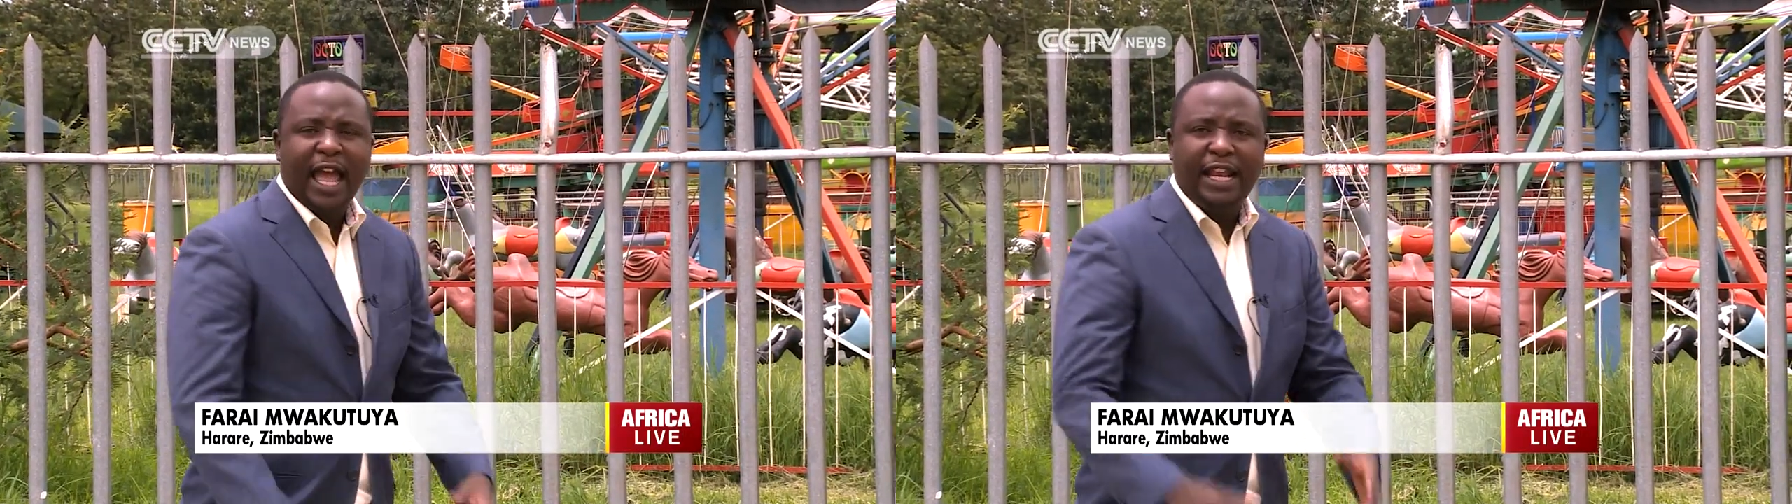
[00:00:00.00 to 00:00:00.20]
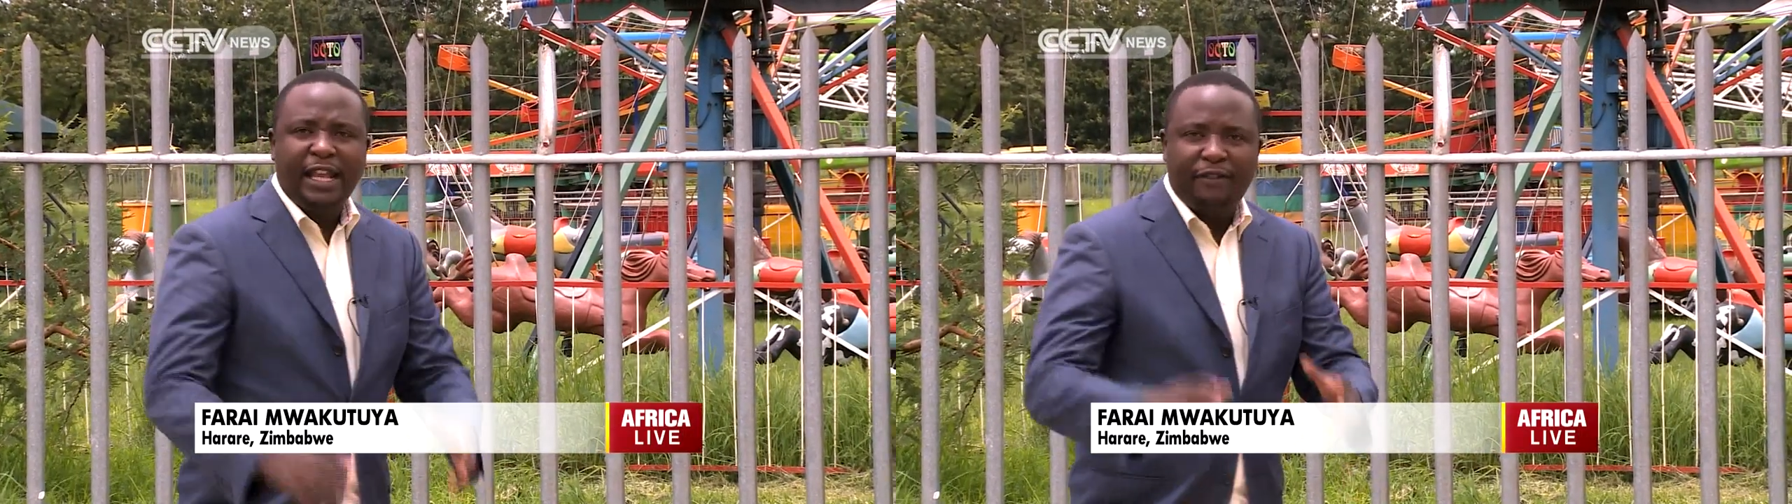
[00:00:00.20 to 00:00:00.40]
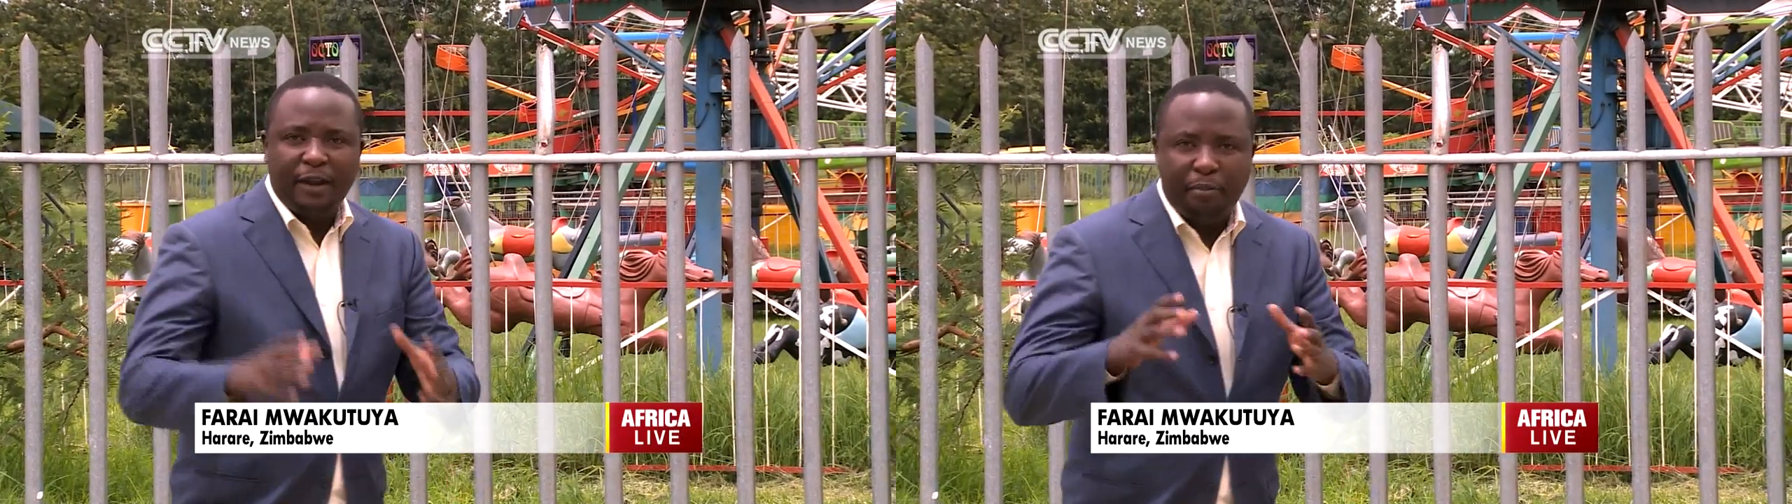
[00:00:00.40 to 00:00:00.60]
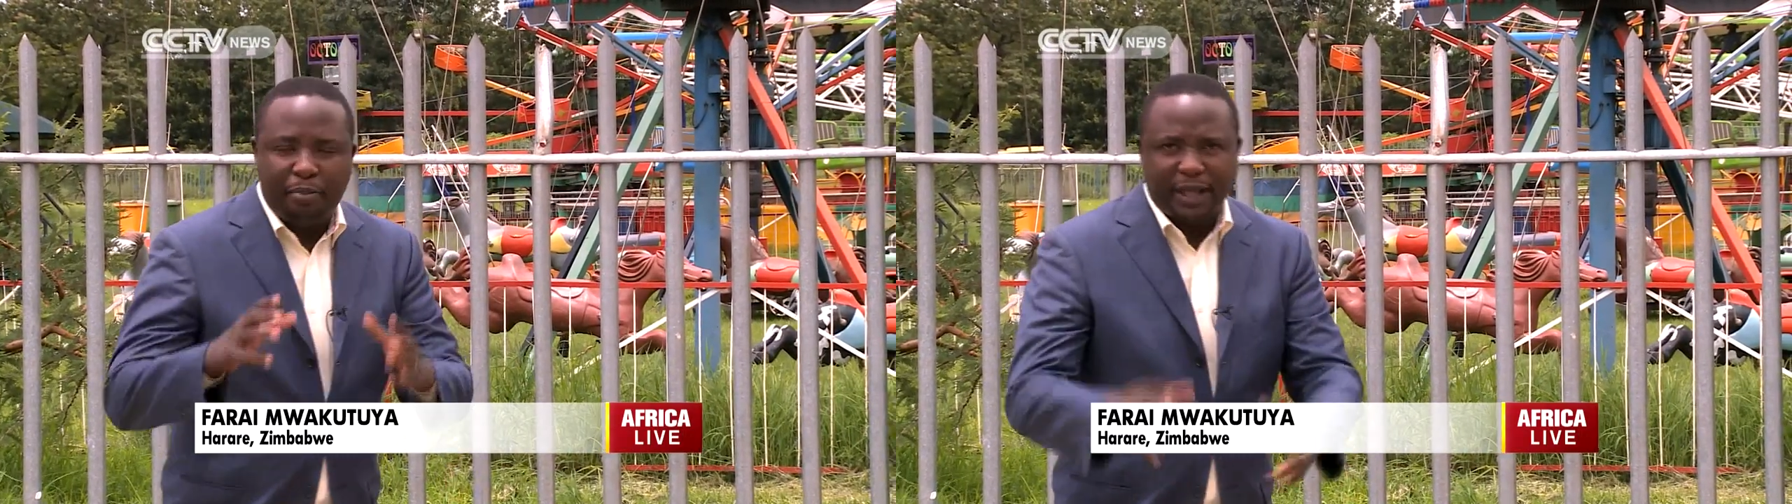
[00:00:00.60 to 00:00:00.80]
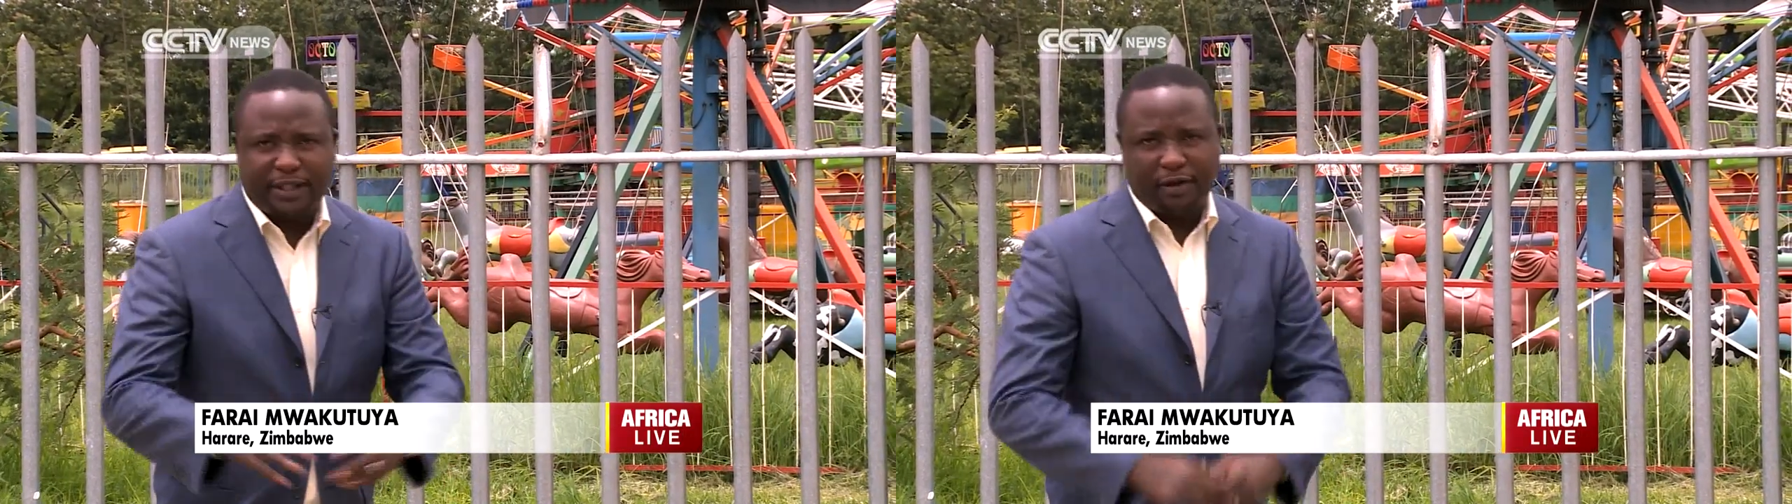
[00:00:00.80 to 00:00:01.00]
and even
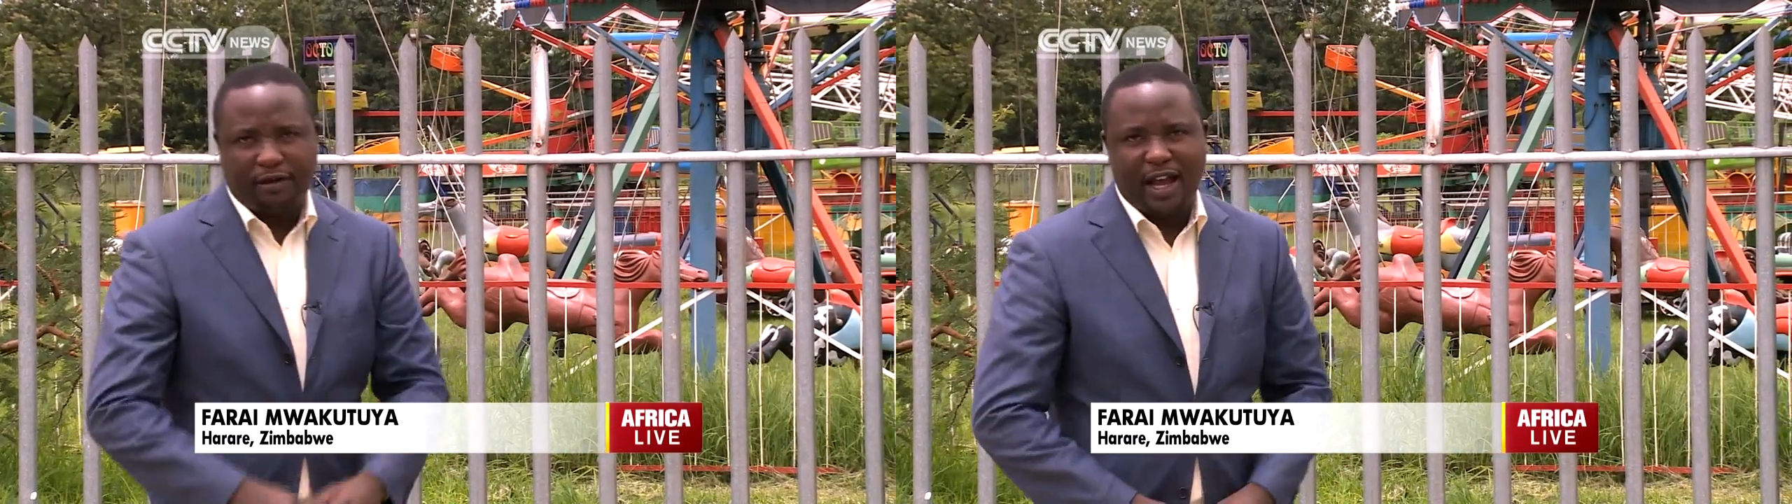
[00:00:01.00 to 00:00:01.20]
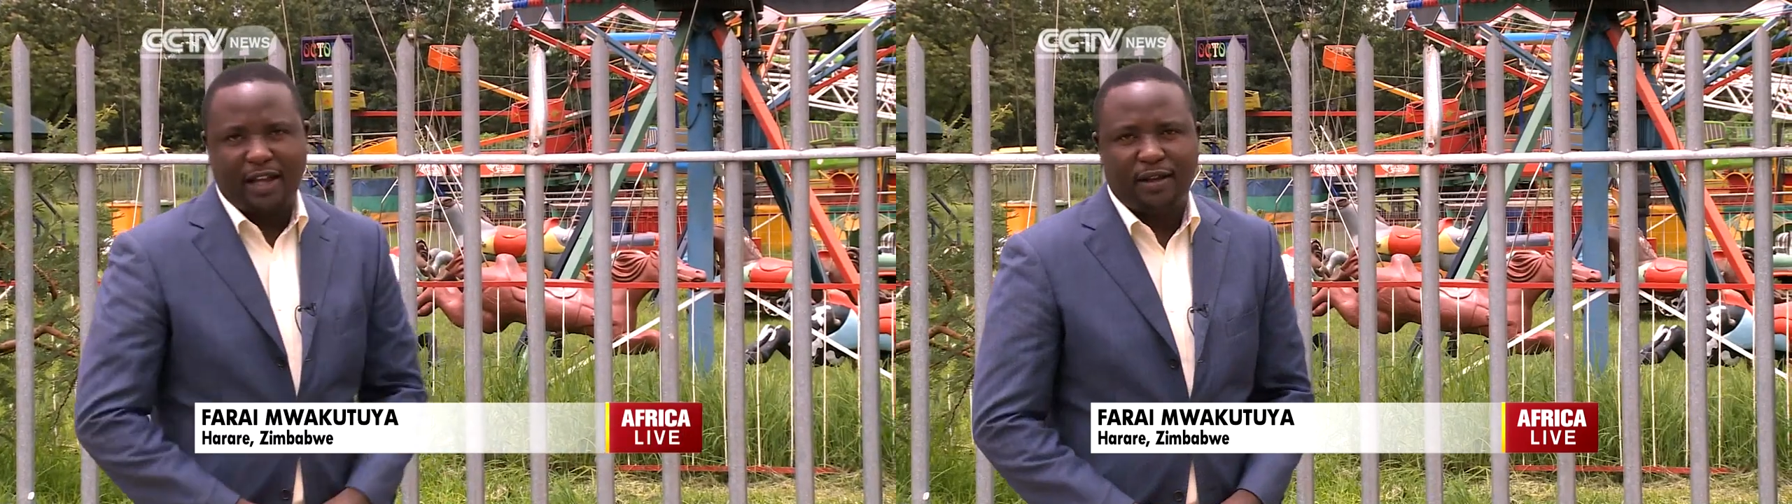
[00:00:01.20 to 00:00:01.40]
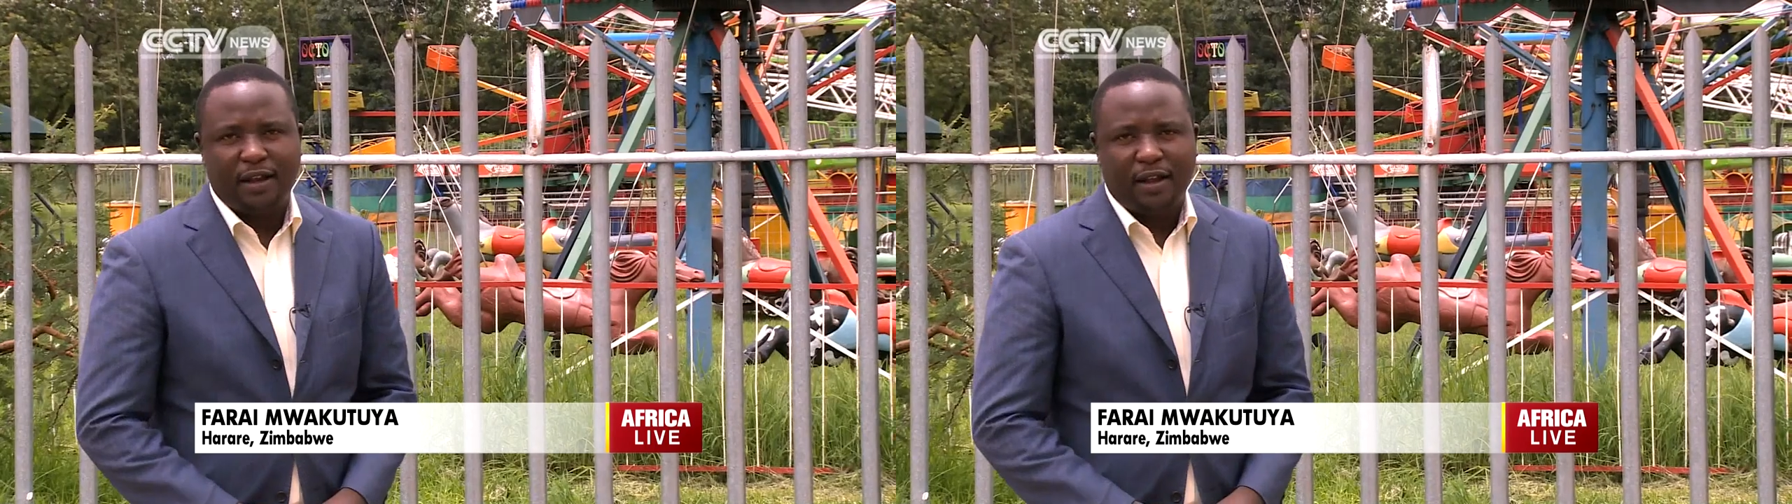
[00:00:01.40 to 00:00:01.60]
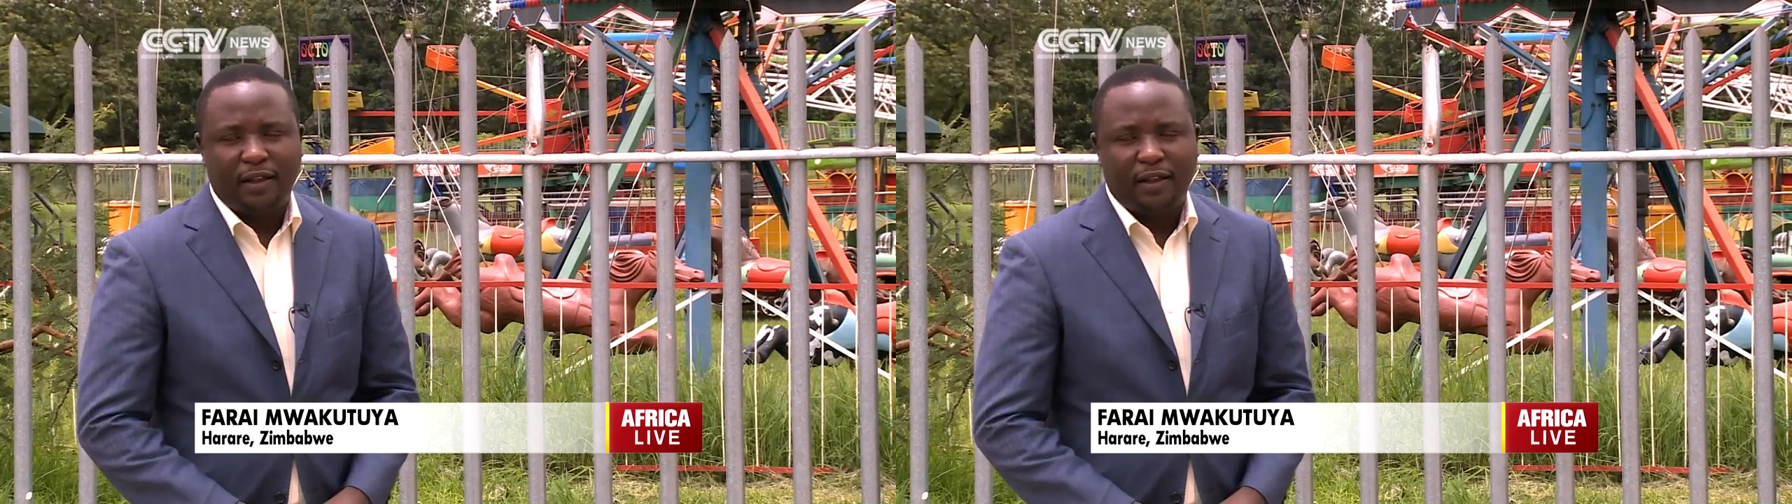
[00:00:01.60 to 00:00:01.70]
better rides